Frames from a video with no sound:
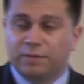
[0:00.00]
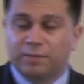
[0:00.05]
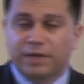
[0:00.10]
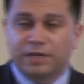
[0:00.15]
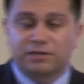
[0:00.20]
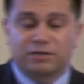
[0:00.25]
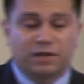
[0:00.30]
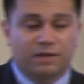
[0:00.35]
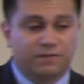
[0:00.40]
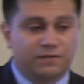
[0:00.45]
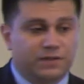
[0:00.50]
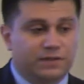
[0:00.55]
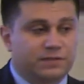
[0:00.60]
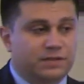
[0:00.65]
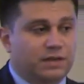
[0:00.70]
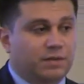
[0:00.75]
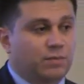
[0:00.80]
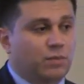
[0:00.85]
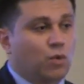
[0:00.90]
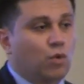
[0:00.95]
the mental health
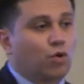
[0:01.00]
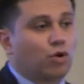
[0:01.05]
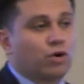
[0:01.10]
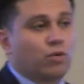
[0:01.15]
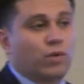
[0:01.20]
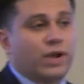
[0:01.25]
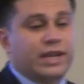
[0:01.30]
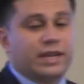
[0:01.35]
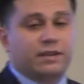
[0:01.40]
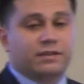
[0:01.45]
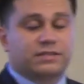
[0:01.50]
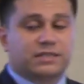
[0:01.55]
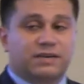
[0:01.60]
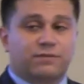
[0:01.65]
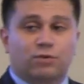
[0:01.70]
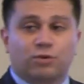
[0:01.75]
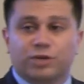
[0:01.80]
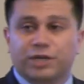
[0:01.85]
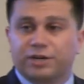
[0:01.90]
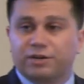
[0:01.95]
system or waiting
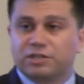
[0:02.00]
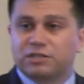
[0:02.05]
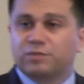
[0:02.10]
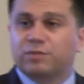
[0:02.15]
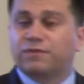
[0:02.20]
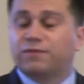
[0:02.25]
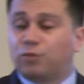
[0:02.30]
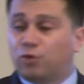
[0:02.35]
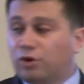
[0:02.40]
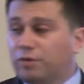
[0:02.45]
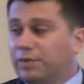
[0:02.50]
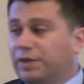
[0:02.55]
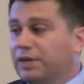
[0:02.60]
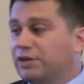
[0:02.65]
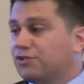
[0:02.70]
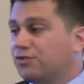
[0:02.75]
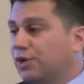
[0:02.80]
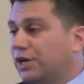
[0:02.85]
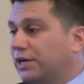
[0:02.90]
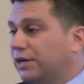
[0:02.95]
several years before
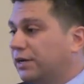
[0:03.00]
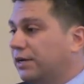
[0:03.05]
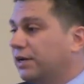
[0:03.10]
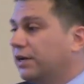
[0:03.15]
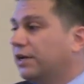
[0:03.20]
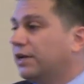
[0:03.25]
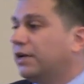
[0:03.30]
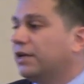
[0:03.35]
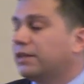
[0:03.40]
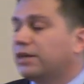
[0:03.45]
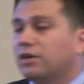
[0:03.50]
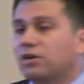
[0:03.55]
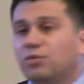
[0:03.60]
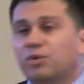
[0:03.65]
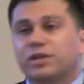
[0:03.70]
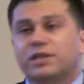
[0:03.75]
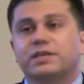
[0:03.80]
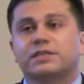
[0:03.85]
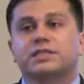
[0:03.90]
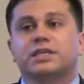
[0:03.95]
being treated, that you
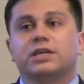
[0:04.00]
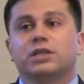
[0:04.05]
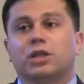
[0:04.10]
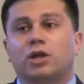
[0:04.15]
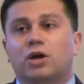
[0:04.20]
really see